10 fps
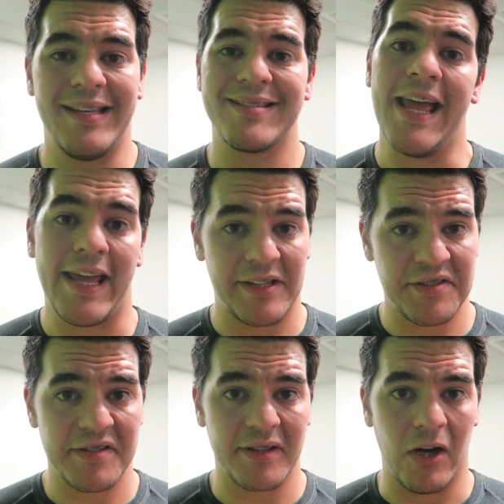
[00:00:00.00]
is take it
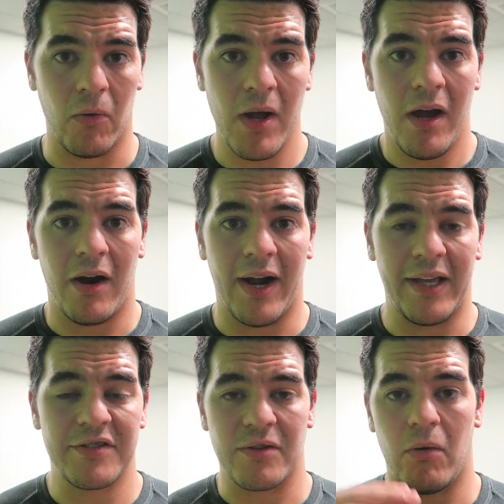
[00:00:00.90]
slow. All
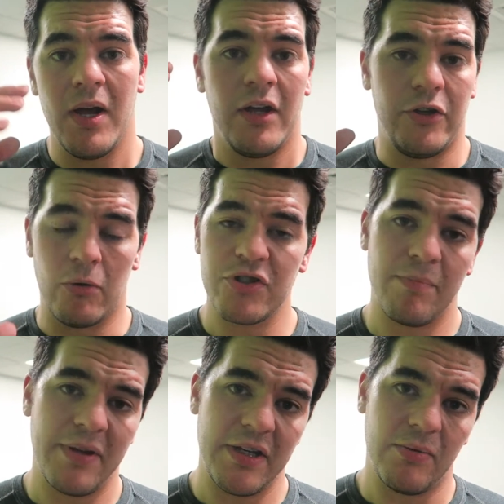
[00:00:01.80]
right, so don't
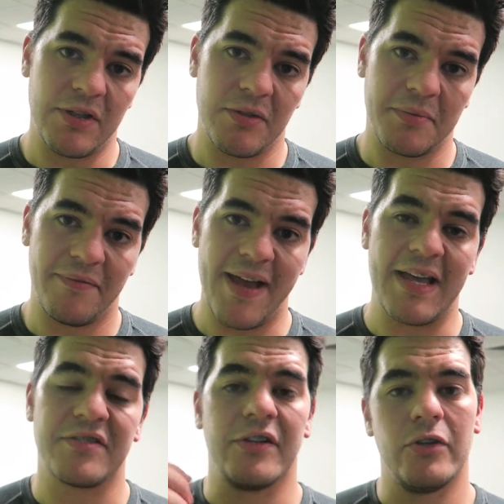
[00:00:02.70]
jump into it super
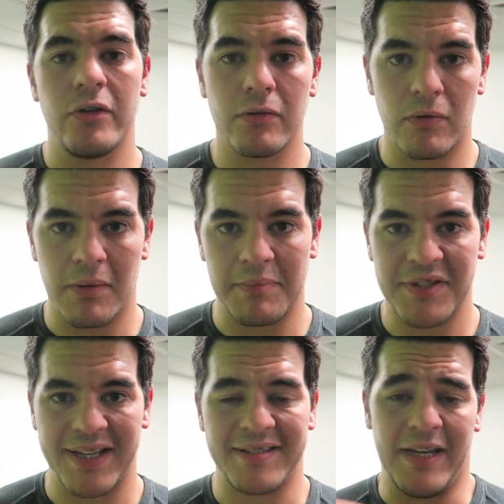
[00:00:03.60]
fast. Do your warm-up
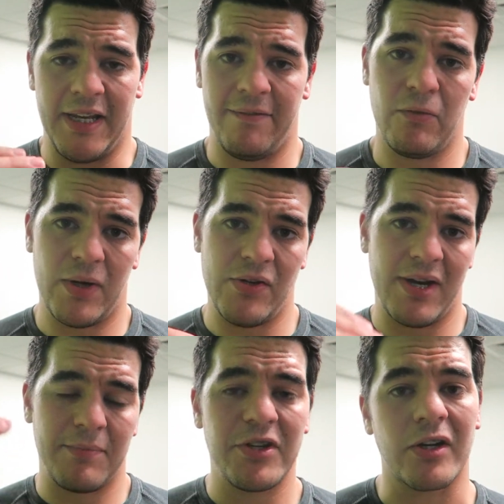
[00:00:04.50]
sets, and even when you
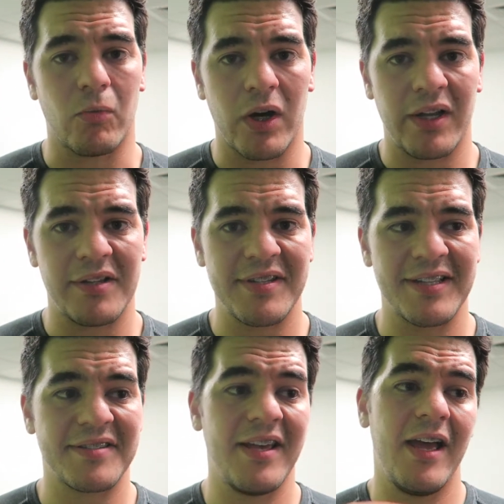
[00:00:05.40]
get up to your working
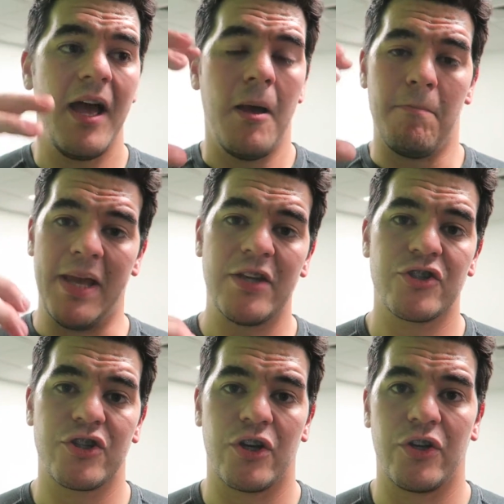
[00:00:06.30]
sets, make
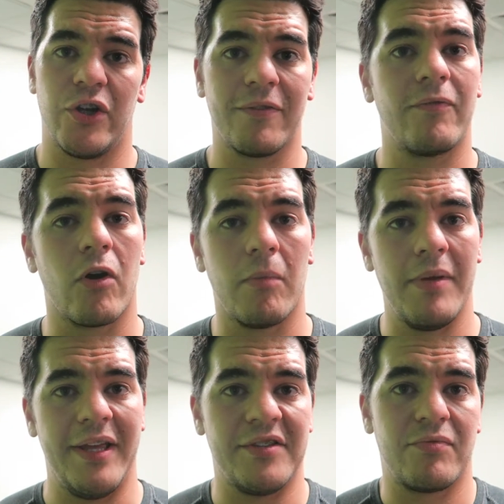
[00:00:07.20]
sure your
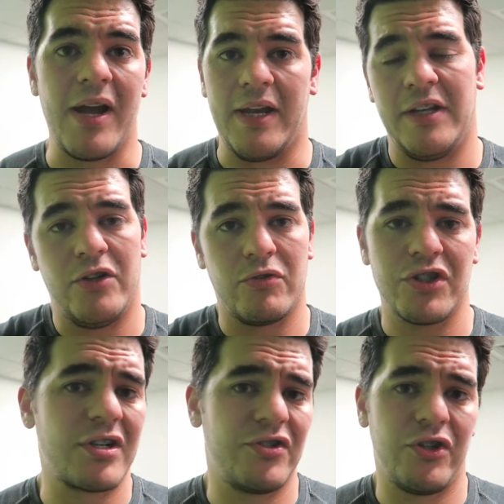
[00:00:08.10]
form is right. And you know,
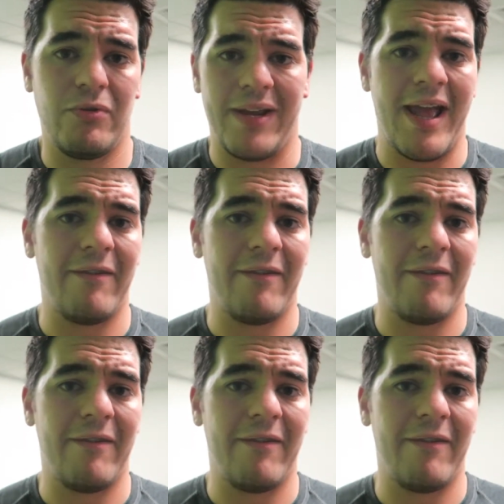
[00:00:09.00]
just because you're doing